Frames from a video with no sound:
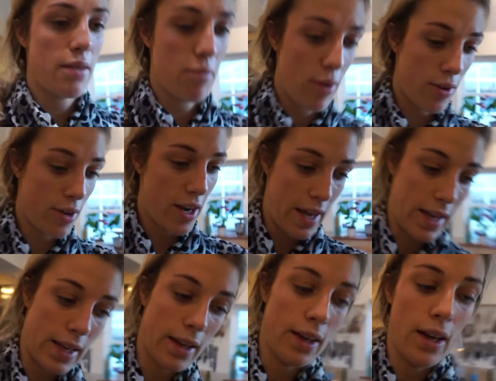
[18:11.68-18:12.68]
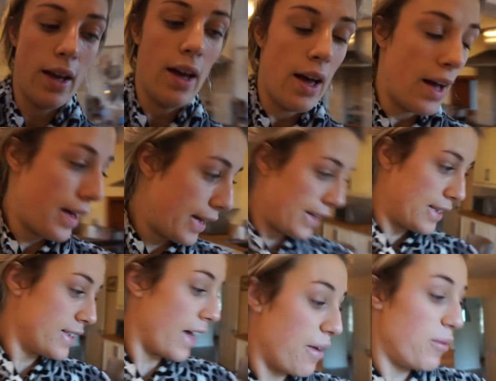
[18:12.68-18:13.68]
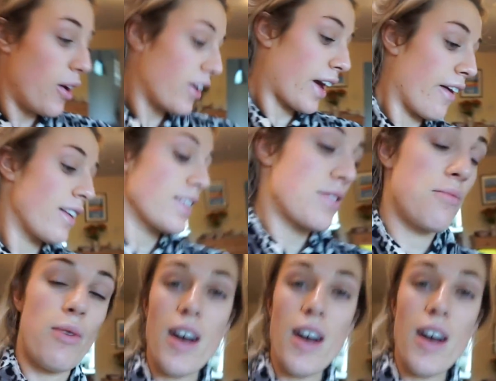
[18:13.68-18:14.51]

Morning, and I'm not going to